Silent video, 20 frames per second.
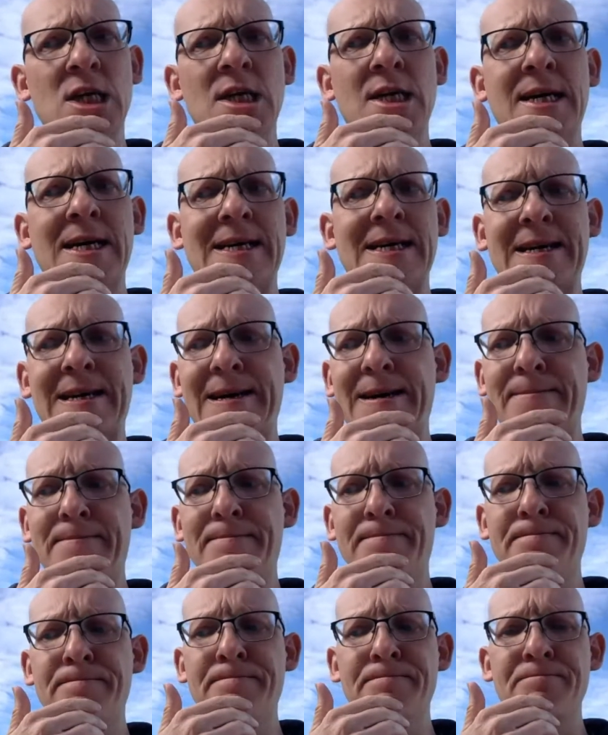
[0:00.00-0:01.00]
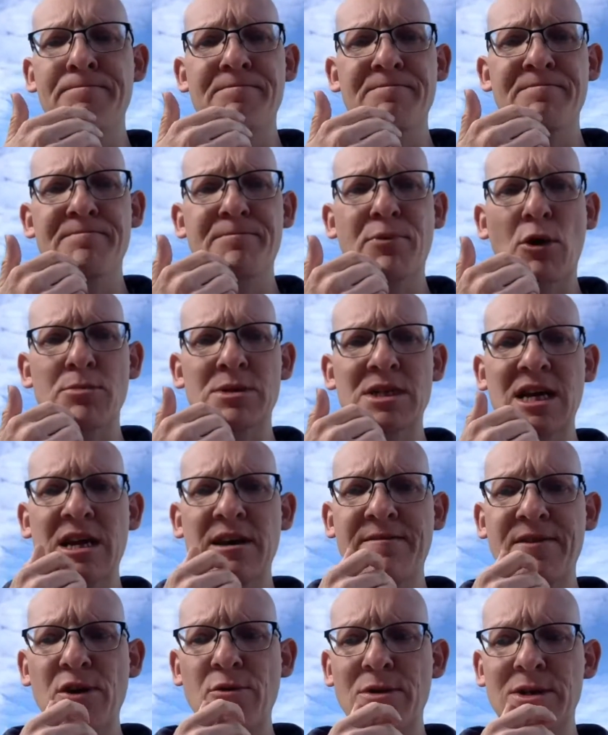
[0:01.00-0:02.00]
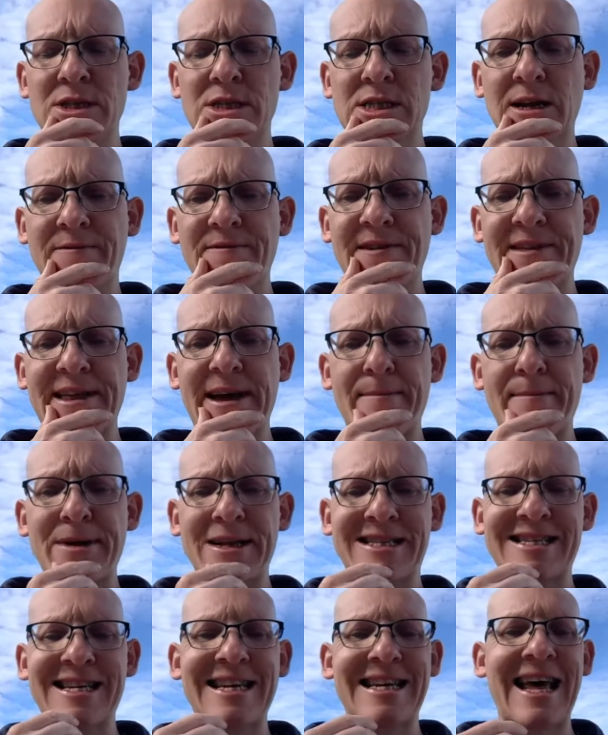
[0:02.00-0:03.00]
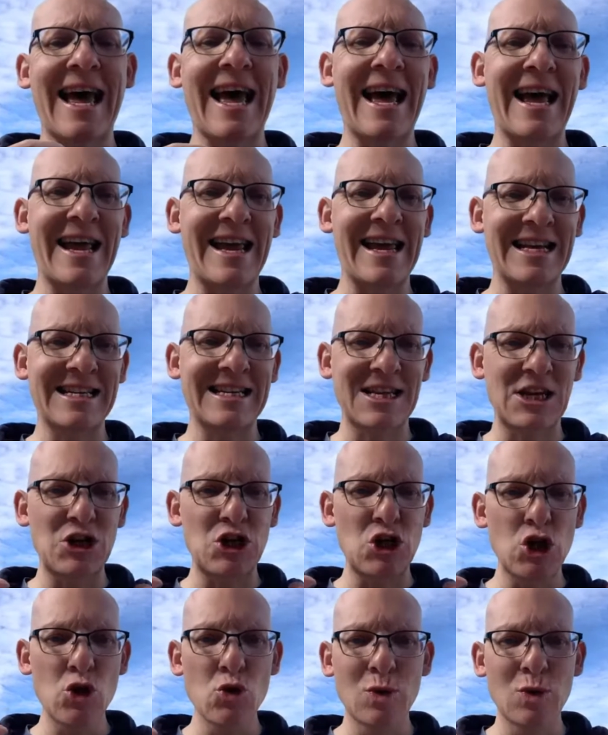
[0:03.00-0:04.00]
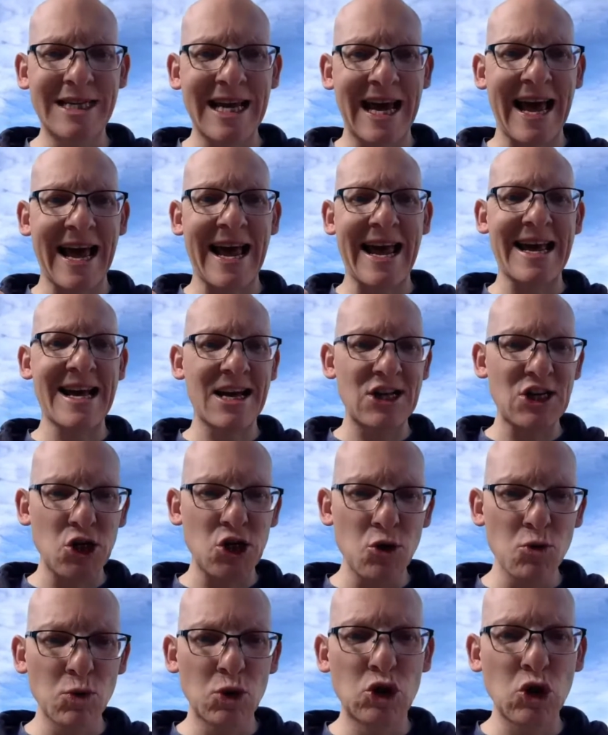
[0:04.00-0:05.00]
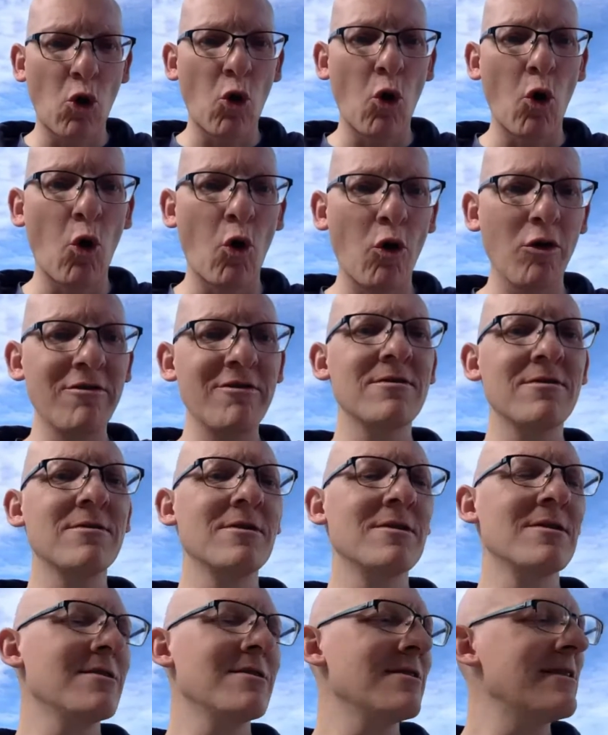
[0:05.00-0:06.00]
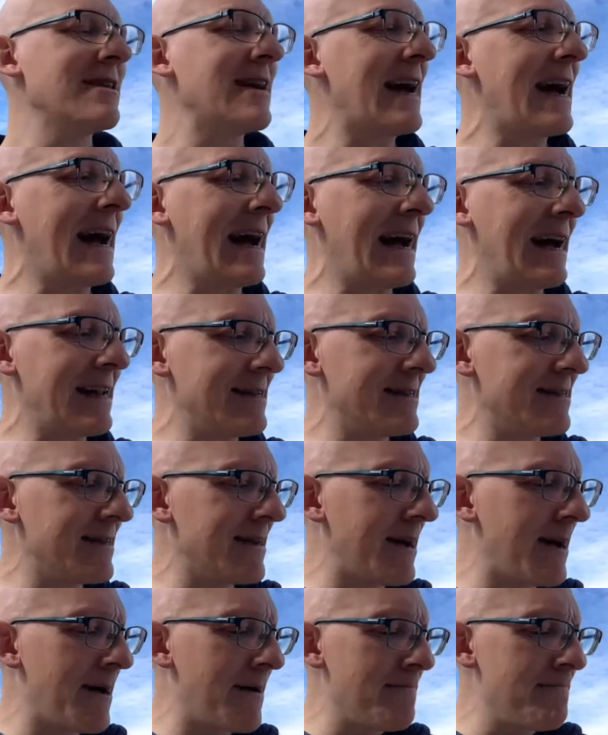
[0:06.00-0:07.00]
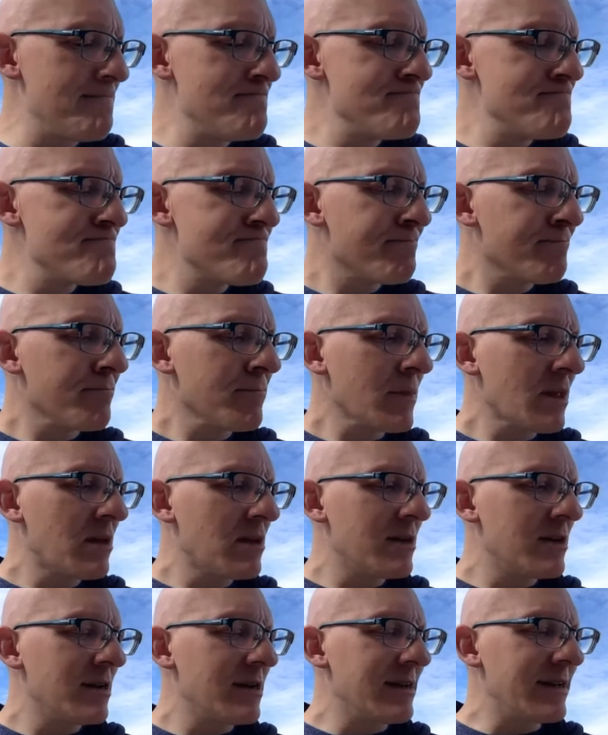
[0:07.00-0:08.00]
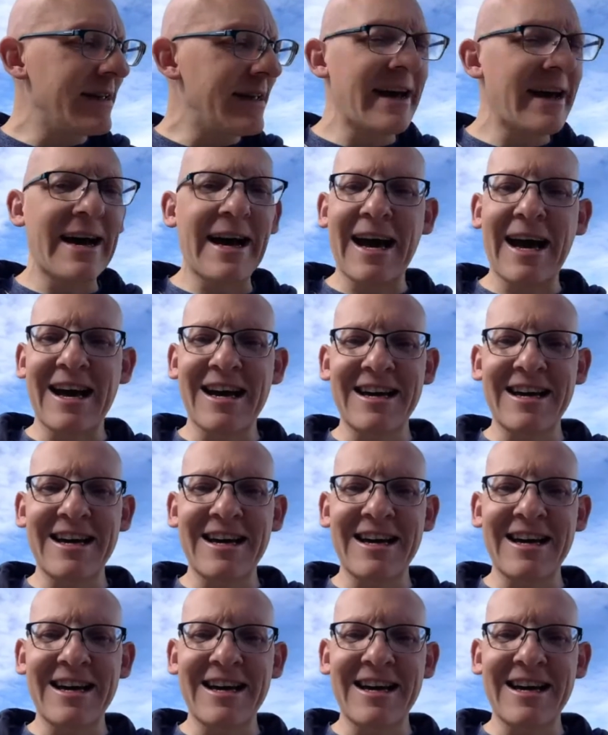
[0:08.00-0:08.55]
Bob's interview and stuff like that. But today is a new day, a new dawn, and yeah,